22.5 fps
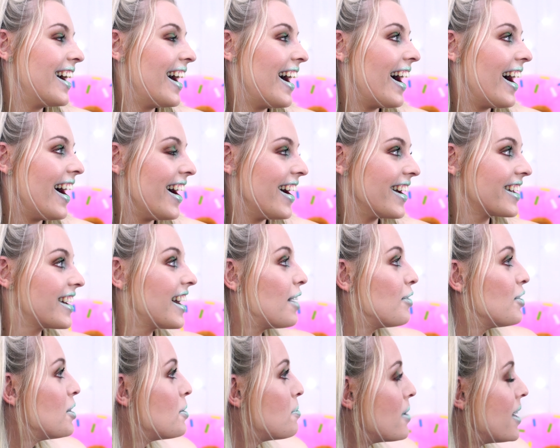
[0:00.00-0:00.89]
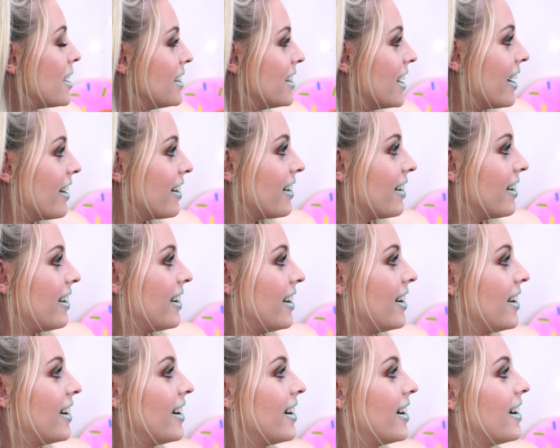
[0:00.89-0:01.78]
Hi, can I have your opinion?
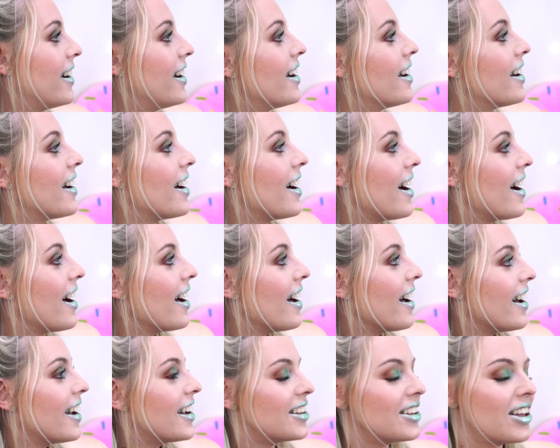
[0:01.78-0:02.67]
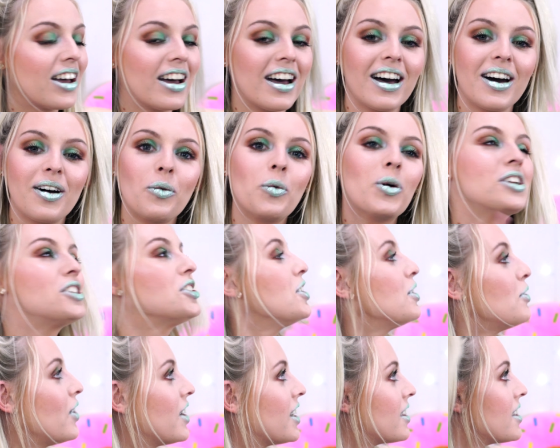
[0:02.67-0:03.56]
No. What do
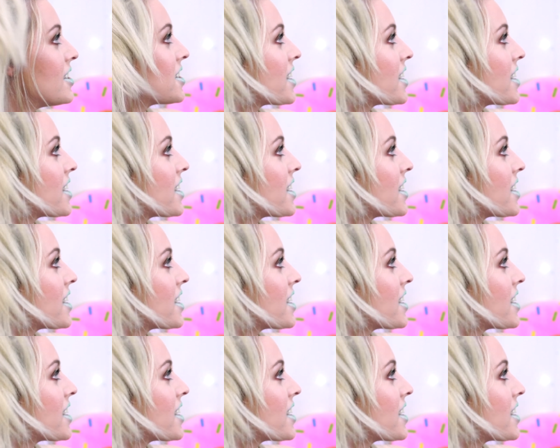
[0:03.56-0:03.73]
you think of